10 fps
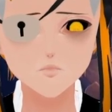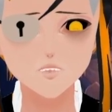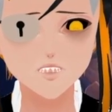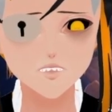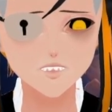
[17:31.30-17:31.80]

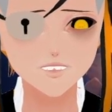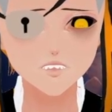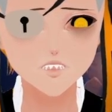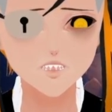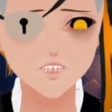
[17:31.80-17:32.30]
Doesn't matter
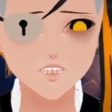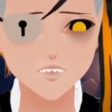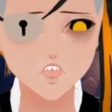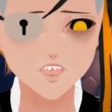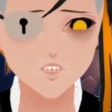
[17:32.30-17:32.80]
the game
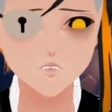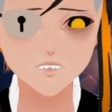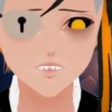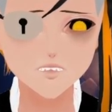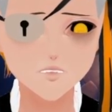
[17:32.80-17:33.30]
mode he's
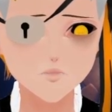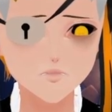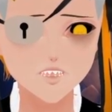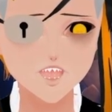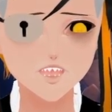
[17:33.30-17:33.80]
in,
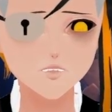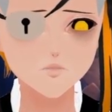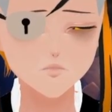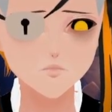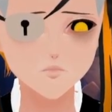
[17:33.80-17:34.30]
he's a
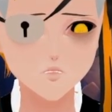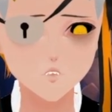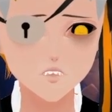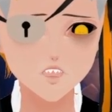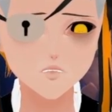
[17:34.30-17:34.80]

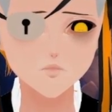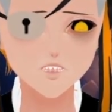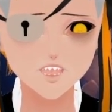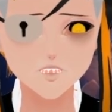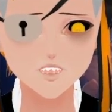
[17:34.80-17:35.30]
pure
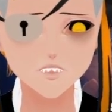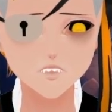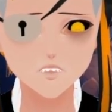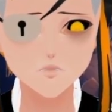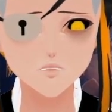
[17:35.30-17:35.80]
nightmare.